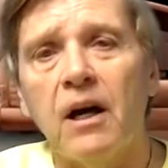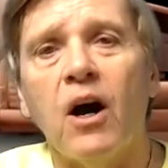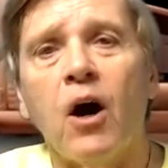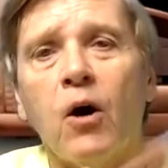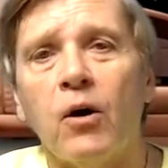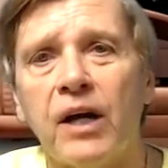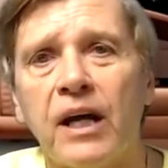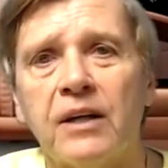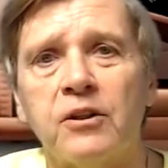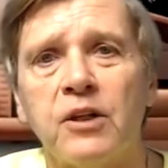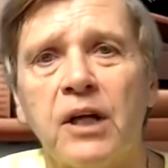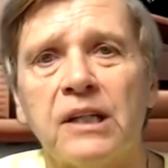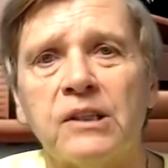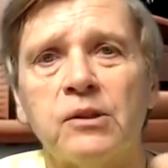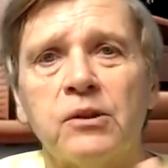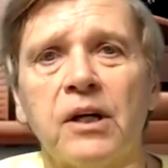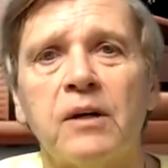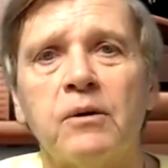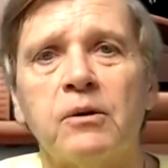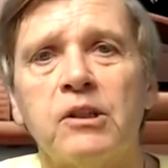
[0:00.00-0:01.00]
Well, yeah, and
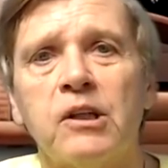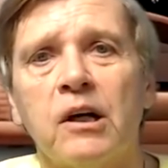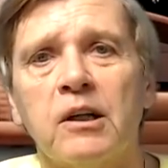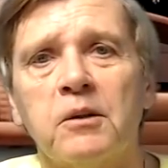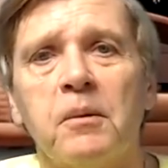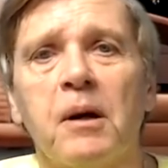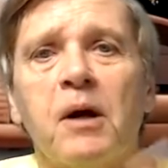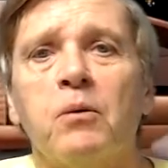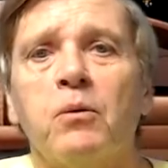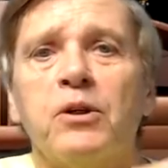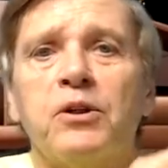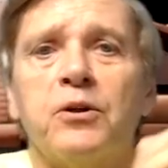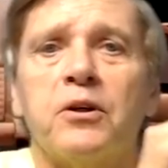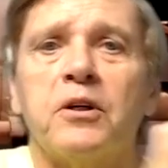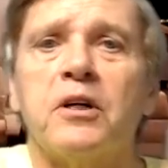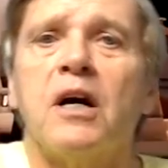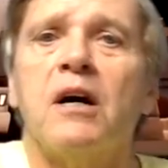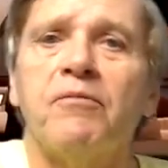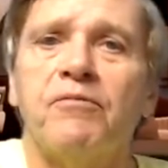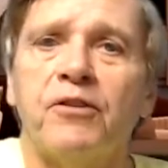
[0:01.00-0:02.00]
yesterday we talked about when your
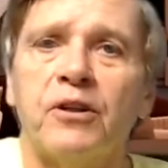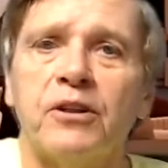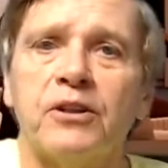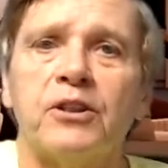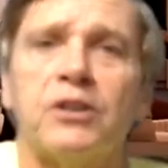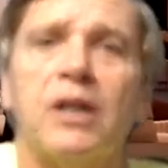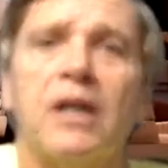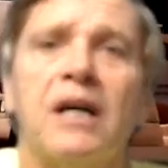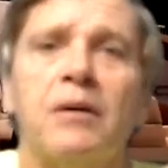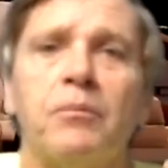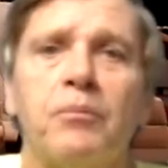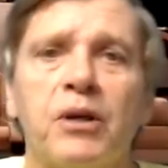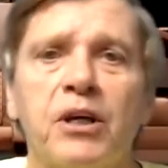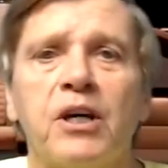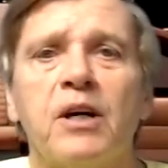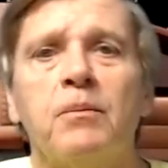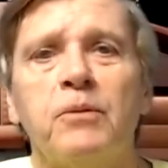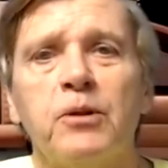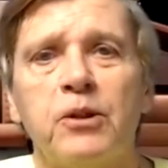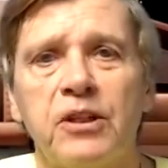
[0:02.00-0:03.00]
comforts
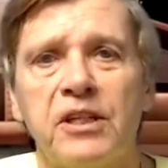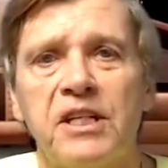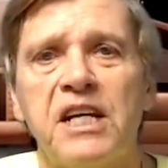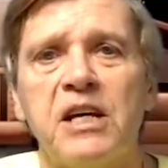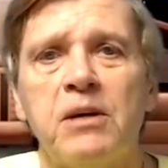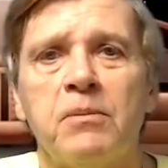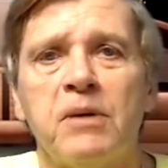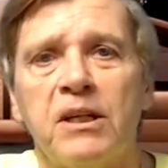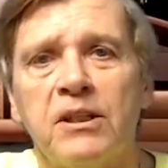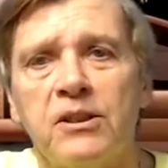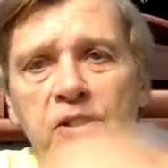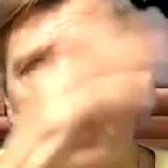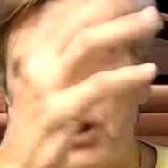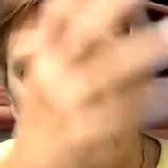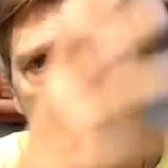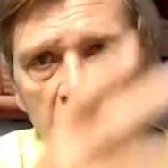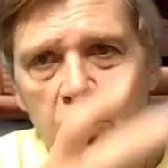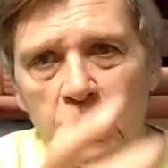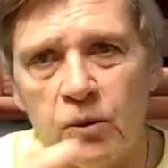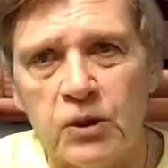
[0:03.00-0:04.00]
become your demons,
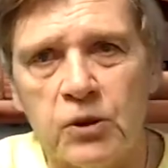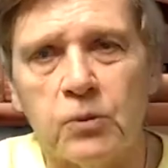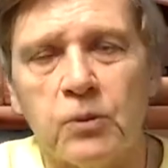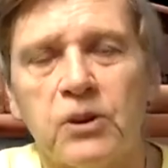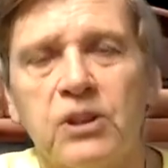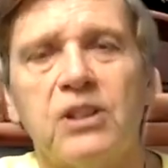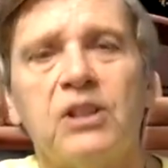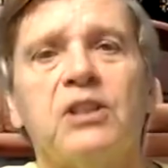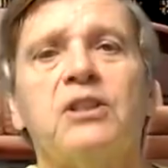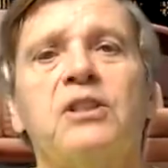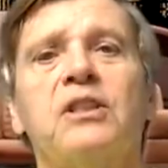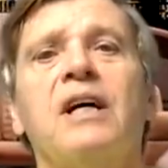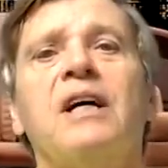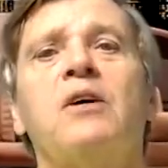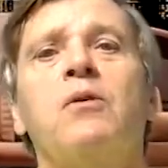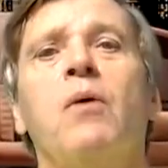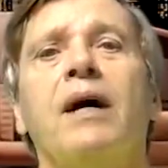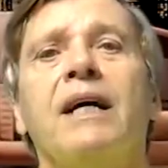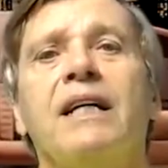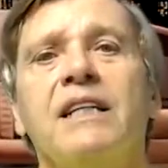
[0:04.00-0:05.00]
which was the
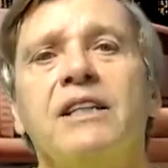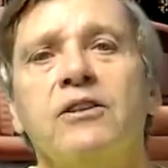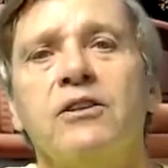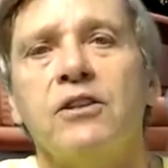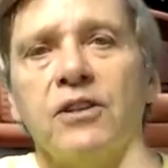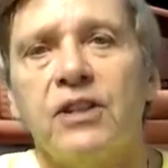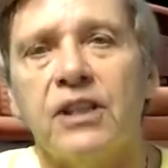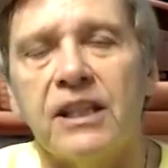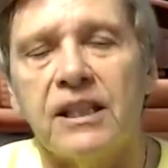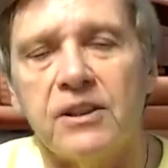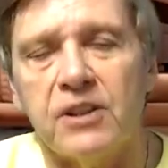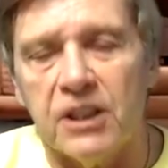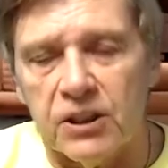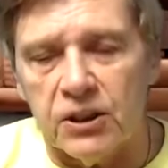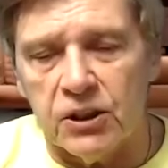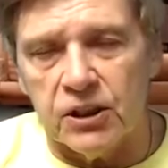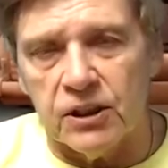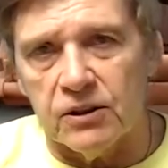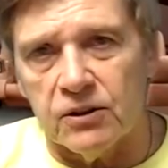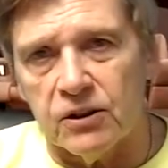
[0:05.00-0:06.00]
segue into the
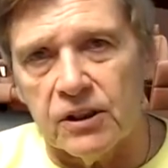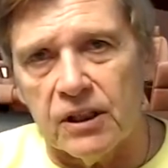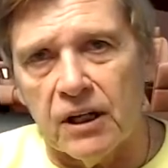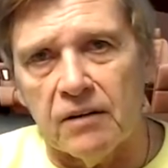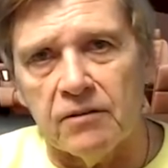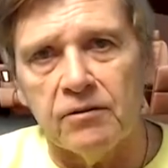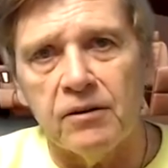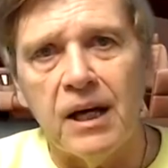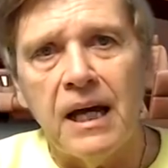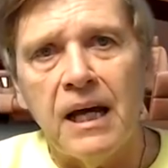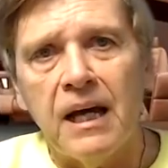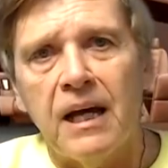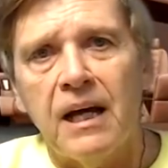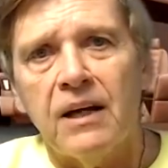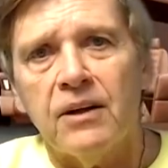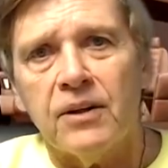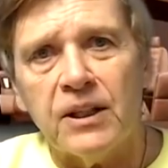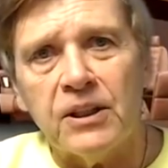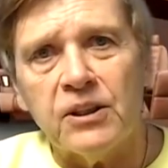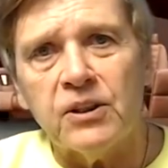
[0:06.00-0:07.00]
addiction stuff.
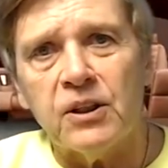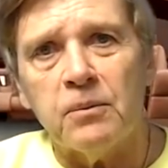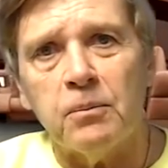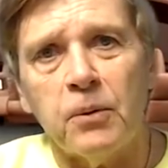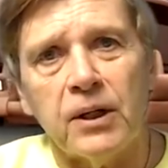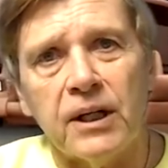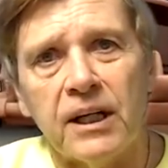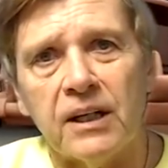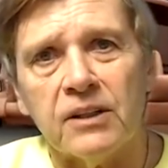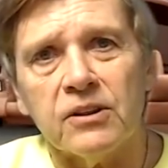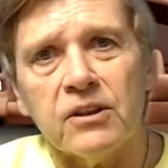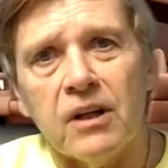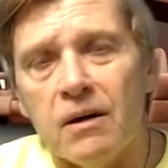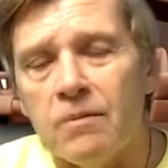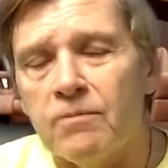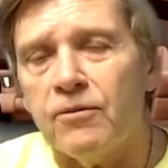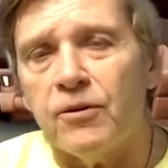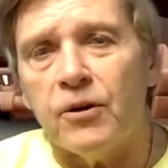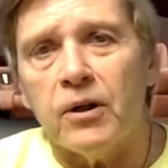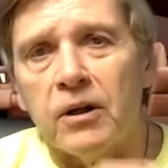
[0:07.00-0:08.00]
Things that bring us
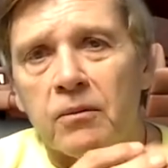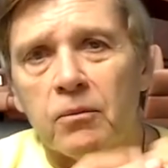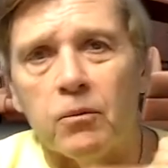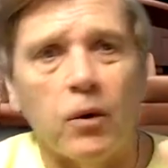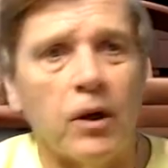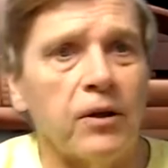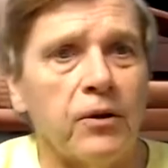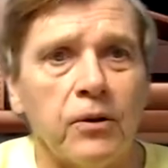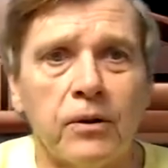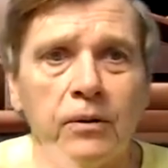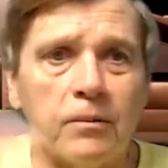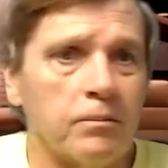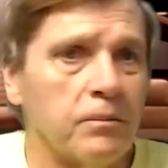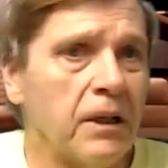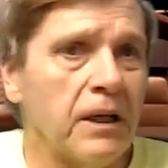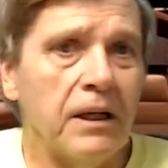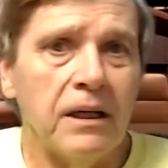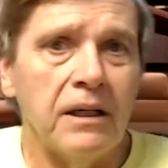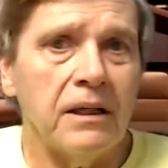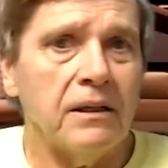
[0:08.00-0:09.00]
comfort, whether,
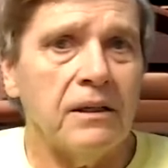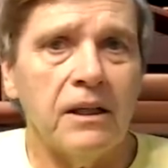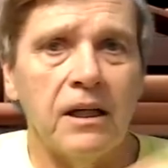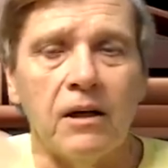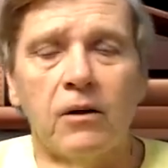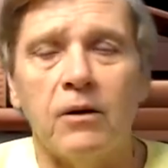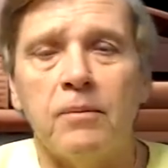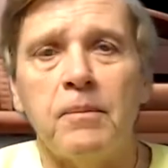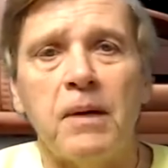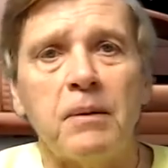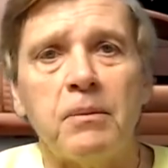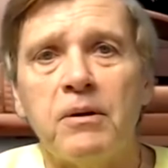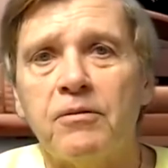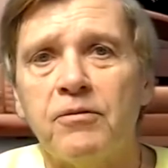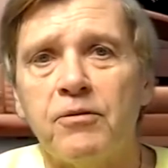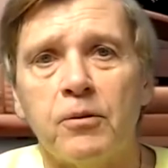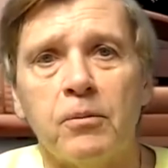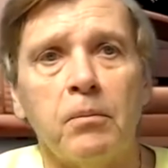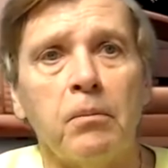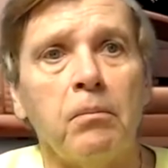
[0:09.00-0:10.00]
and maybe
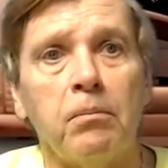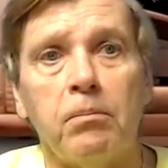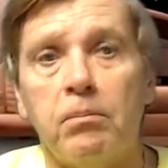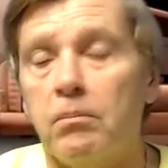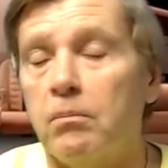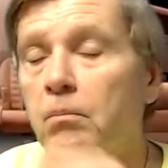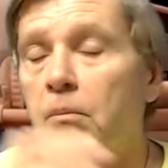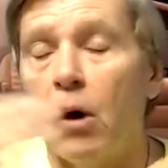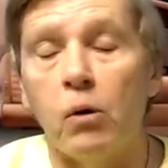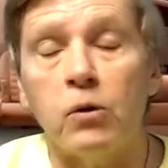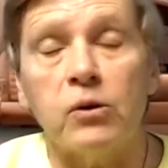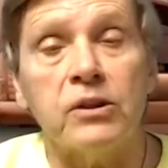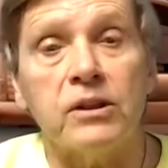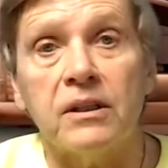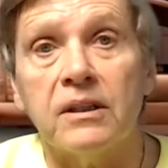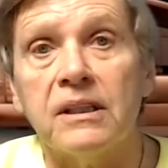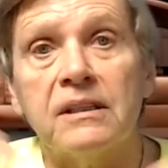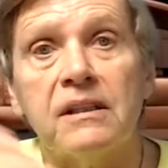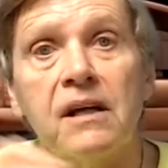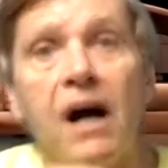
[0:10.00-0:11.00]
for most of
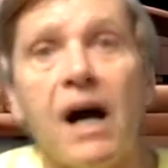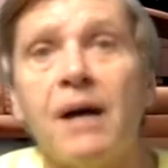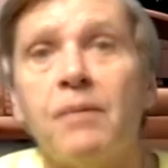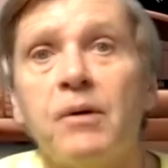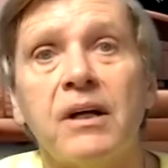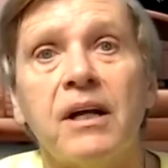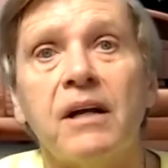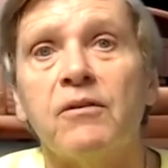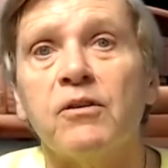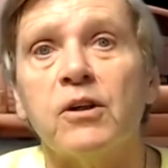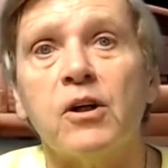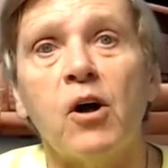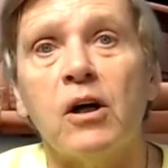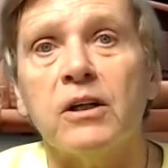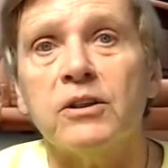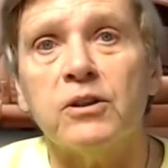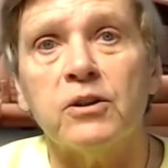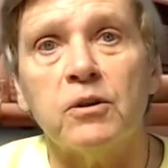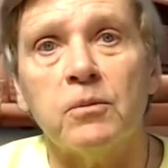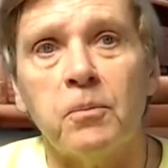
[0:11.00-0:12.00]
the time it never
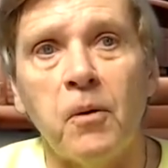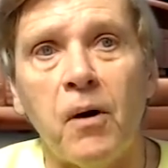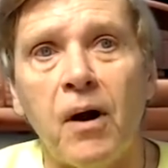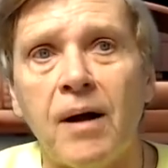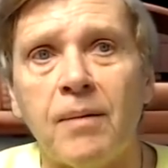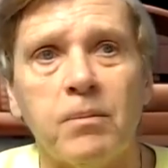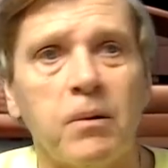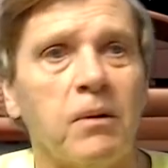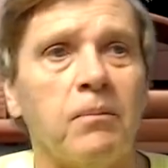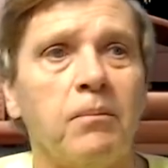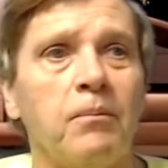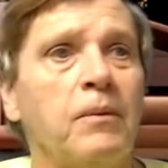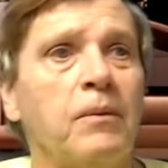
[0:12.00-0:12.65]
causes a problem.